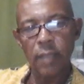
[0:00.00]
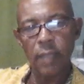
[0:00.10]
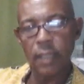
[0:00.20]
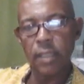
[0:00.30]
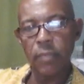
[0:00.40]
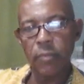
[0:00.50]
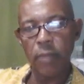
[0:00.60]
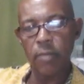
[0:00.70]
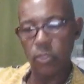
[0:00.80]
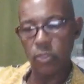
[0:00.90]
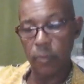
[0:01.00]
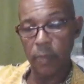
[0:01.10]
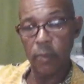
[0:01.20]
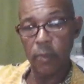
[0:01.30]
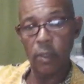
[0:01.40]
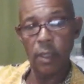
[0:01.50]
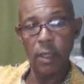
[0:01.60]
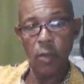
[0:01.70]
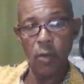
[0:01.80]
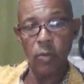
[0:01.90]
And that is a problem. So people are
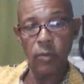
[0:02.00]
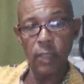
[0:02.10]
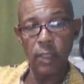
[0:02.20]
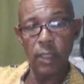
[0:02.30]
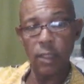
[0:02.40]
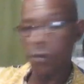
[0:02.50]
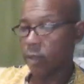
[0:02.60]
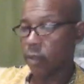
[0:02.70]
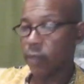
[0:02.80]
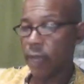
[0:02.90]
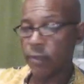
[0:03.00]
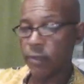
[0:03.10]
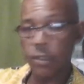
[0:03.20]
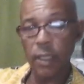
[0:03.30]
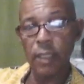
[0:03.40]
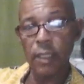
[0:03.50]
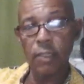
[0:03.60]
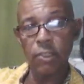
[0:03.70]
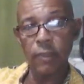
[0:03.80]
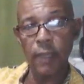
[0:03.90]
now thinking, look, if I have to send in
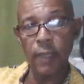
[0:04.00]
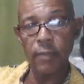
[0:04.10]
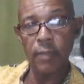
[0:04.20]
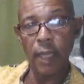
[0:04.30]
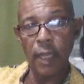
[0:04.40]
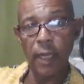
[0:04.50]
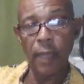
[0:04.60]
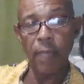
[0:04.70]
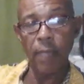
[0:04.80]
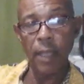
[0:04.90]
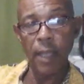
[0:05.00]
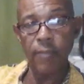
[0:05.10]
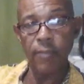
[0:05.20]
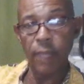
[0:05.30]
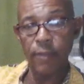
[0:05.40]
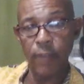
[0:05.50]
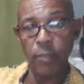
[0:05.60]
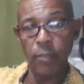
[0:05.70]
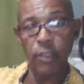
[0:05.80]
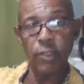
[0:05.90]
stuff, I, and I, my, I have my
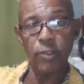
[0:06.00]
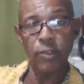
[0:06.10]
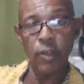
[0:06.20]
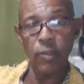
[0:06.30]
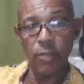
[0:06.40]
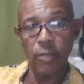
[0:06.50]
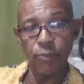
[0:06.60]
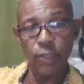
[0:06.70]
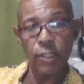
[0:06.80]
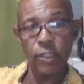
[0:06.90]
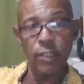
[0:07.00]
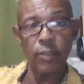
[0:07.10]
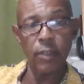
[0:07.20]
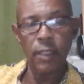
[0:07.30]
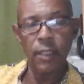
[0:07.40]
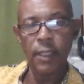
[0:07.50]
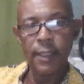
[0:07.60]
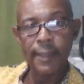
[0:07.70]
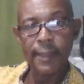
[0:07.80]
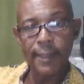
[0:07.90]
family on the ground or my friends on the ground,
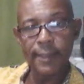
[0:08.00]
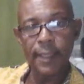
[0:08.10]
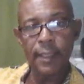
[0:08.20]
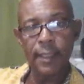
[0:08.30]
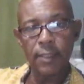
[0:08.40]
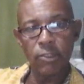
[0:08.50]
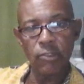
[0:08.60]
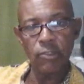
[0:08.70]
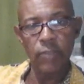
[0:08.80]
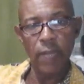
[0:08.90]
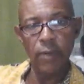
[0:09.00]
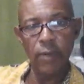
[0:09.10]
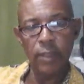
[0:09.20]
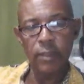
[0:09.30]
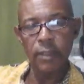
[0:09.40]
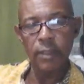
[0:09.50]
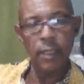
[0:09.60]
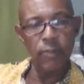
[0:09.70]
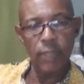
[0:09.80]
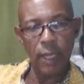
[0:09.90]
they send their stuff direct,
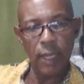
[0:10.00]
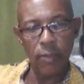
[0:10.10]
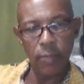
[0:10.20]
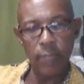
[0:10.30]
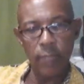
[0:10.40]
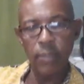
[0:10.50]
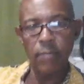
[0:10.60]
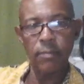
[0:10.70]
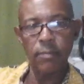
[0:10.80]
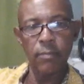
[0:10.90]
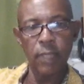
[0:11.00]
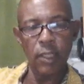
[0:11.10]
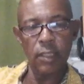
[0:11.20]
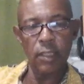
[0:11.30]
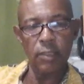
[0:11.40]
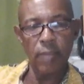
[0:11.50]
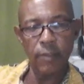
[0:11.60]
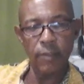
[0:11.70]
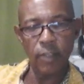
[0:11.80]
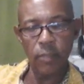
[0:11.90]
and you cannot blame them because they
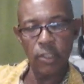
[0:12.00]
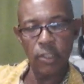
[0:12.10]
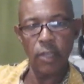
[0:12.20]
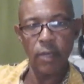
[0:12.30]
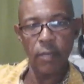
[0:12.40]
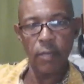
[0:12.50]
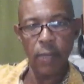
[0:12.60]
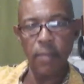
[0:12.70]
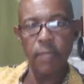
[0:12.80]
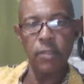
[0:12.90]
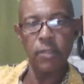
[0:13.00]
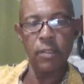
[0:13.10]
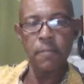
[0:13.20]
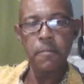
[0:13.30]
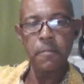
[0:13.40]
have some historical problems.